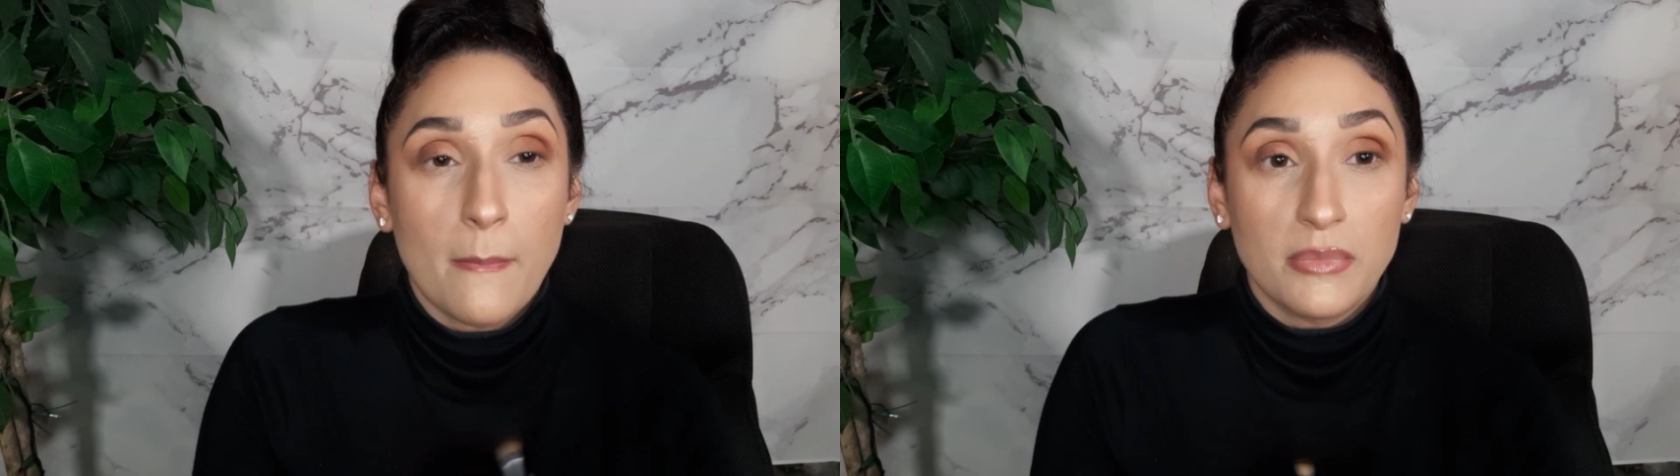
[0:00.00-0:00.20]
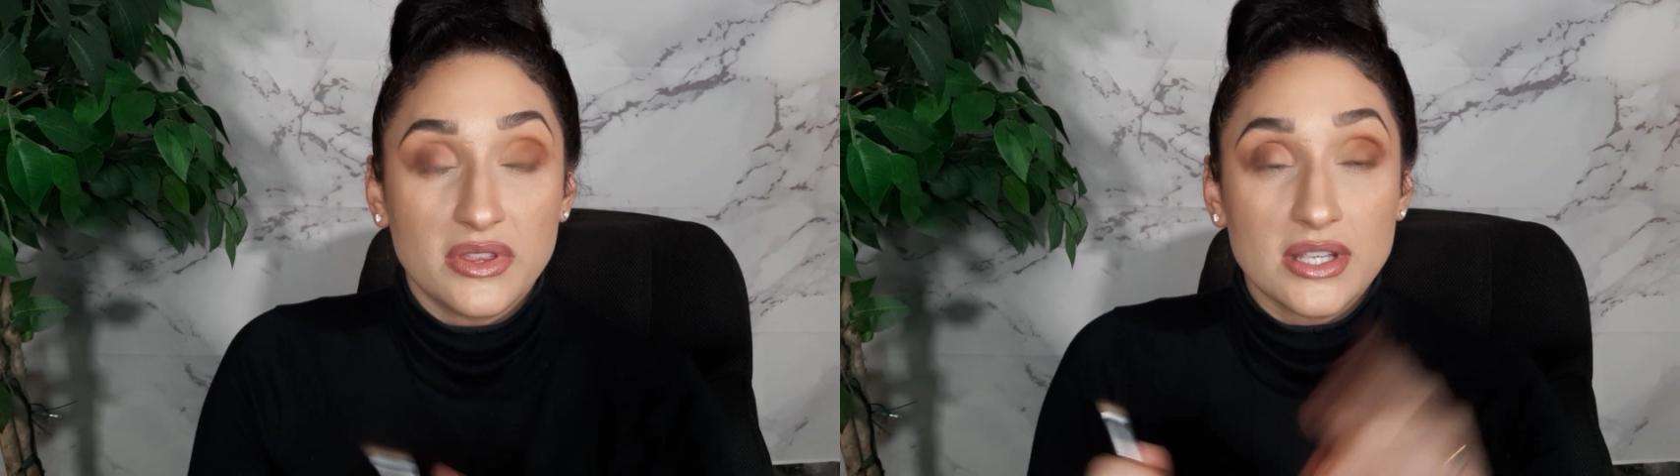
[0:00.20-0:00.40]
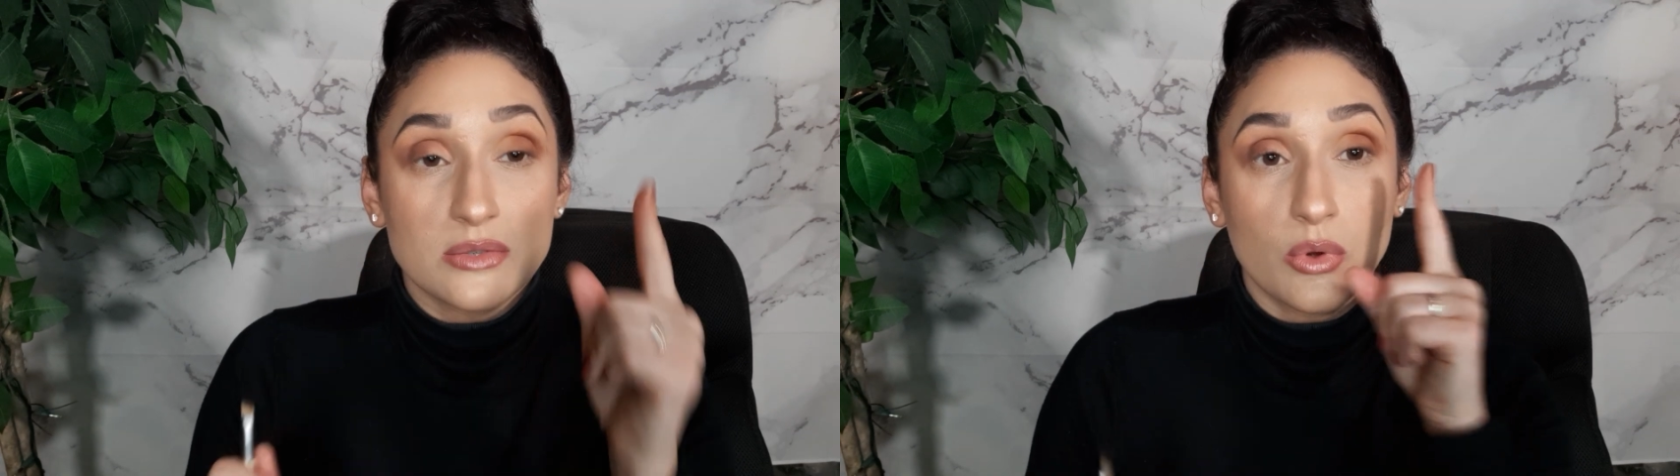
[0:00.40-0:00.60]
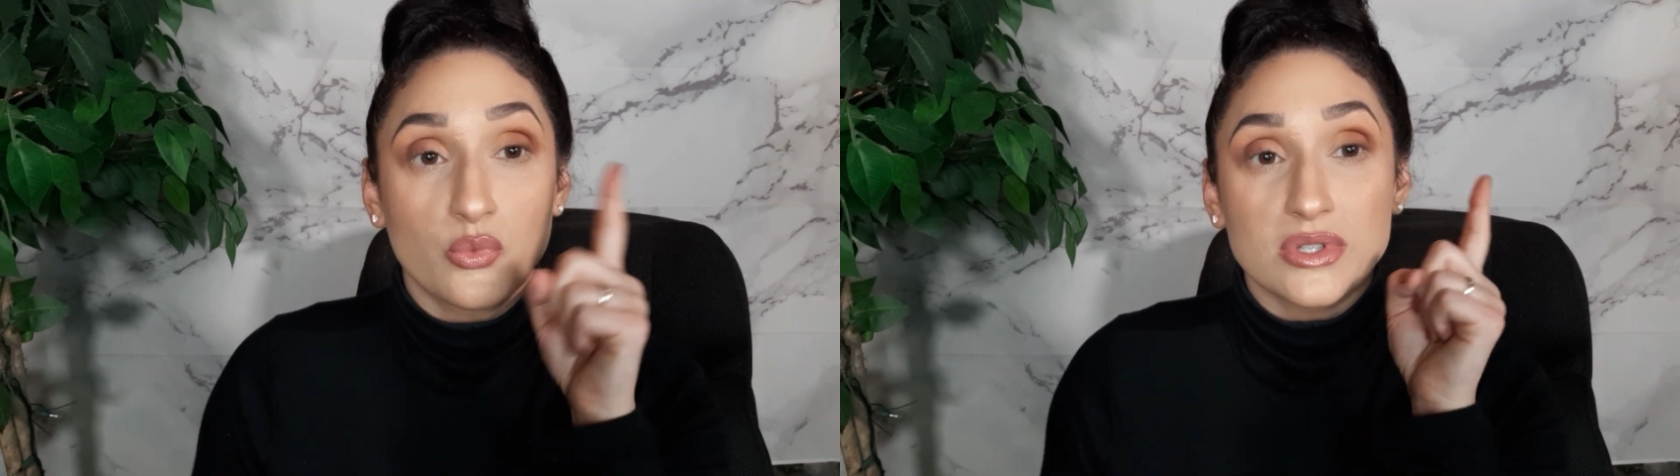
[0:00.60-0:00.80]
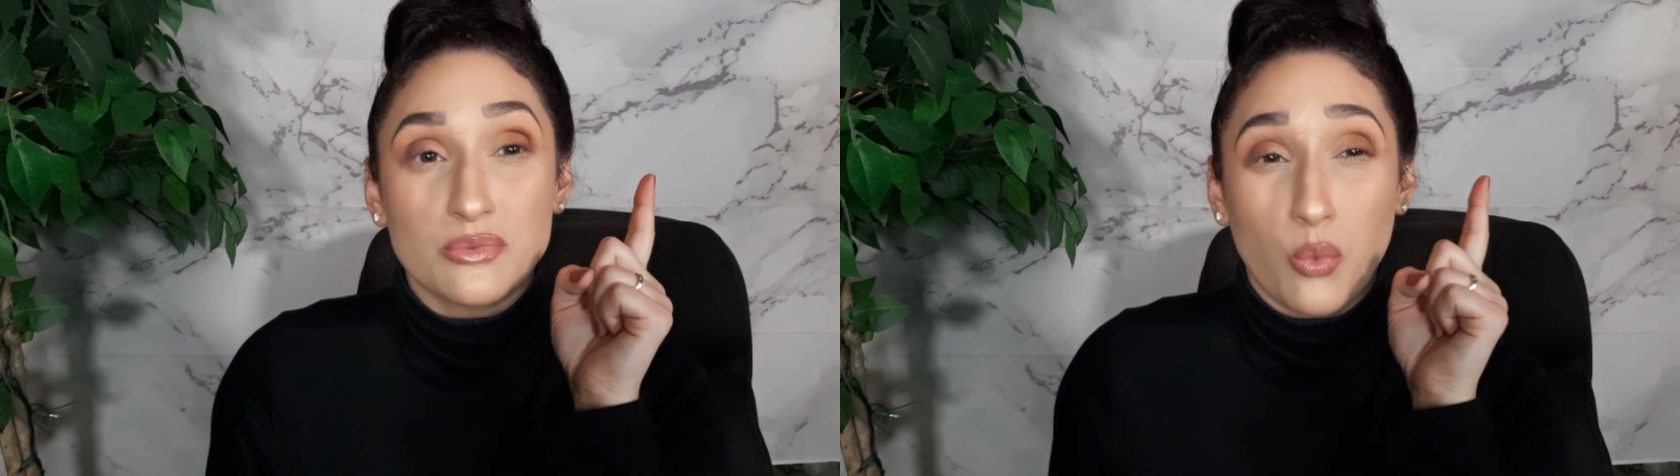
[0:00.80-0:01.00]
but this one
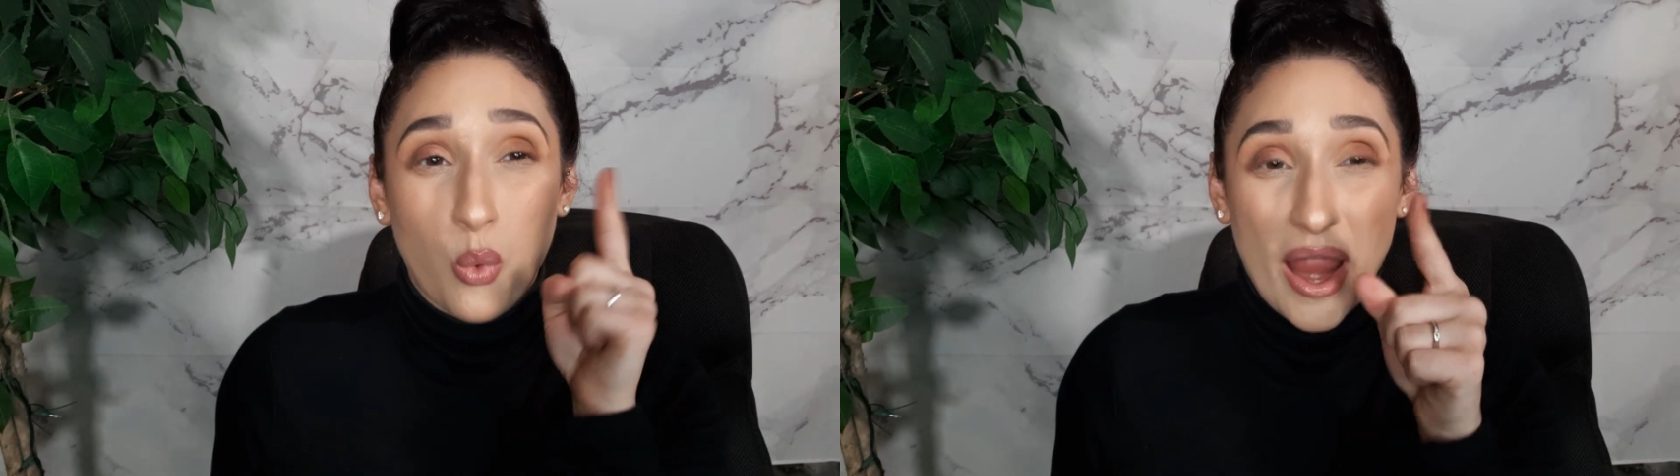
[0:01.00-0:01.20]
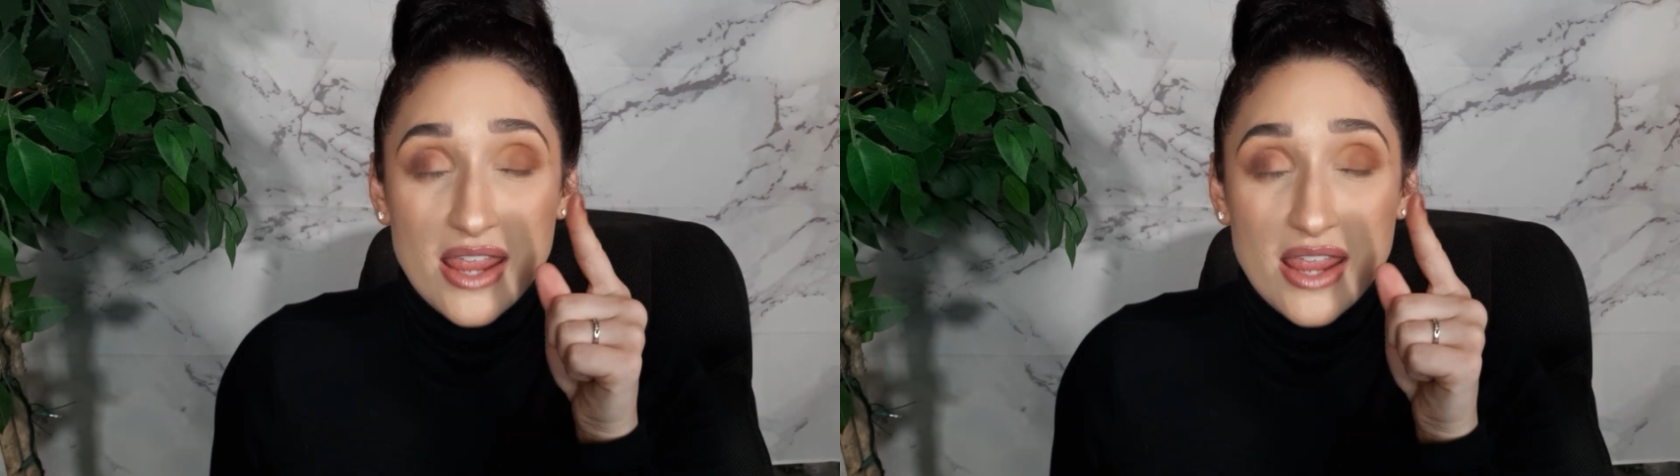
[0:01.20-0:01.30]
was way